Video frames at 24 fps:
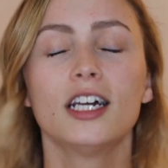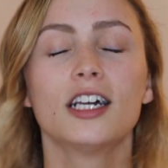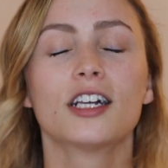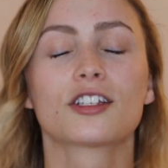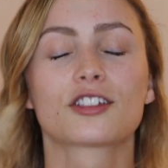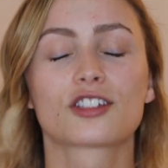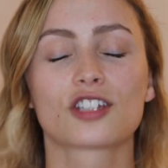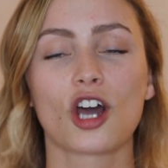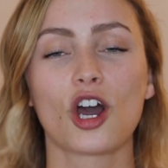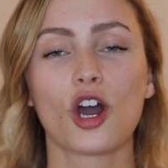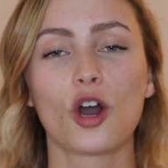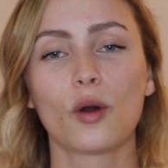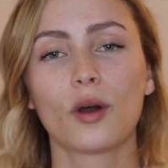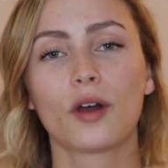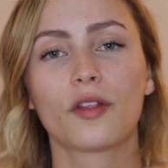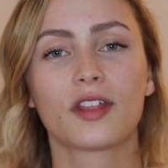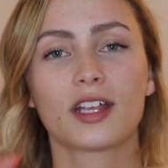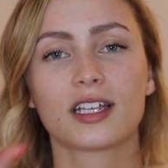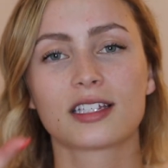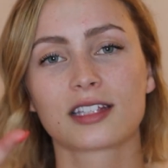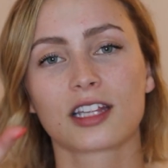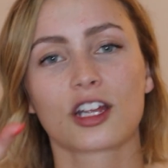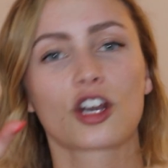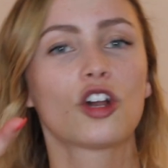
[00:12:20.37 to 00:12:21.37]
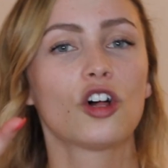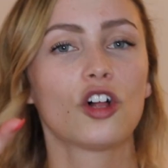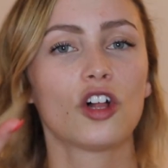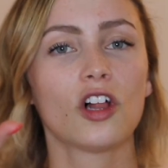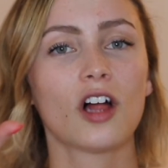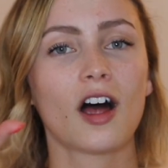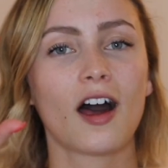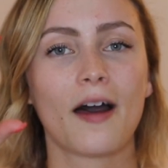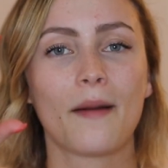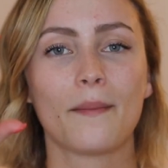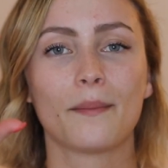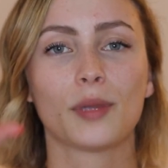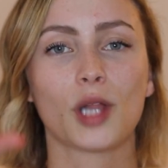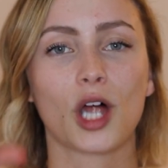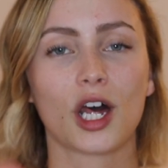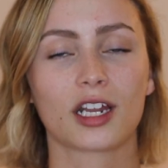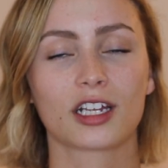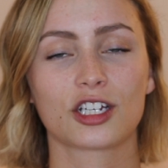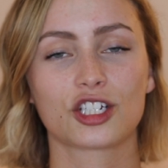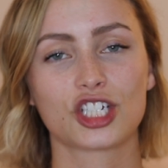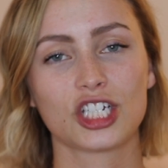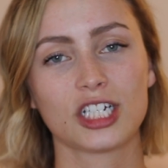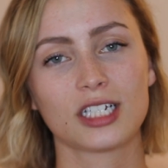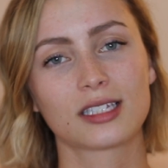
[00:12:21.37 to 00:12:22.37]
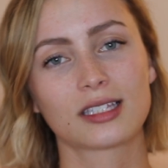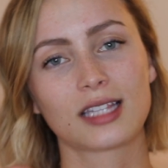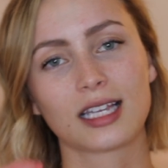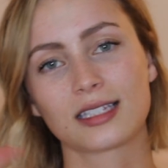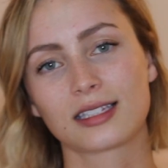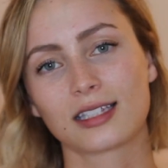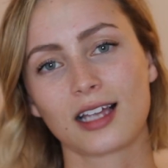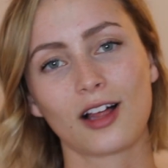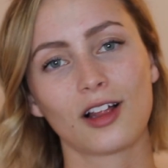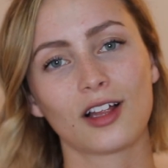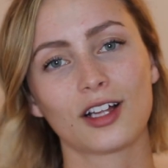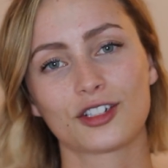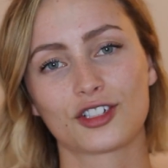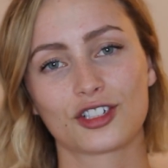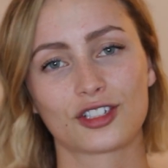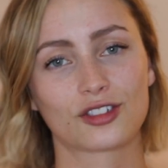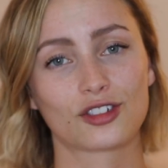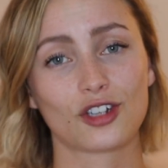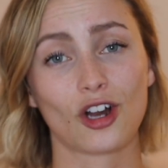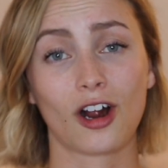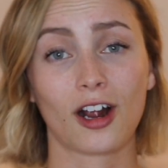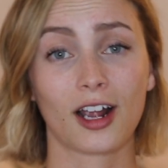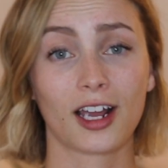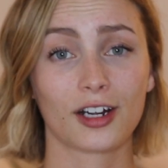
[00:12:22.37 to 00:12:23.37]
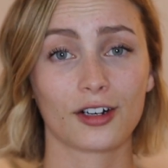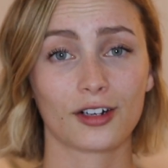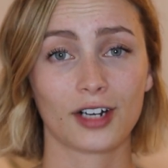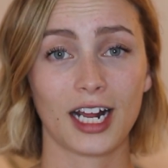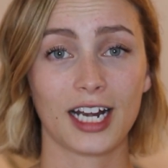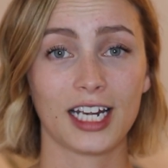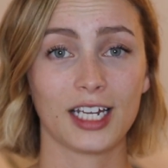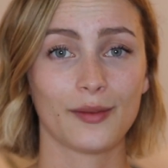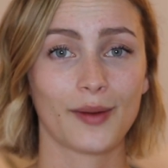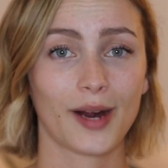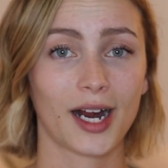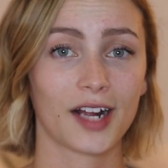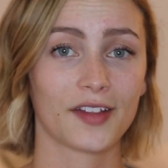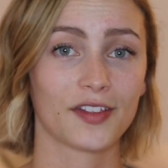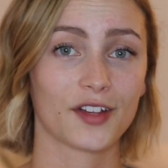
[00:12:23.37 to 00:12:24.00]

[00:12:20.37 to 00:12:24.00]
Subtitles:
So these little blotting sheets, they sell at just Target or anywhere,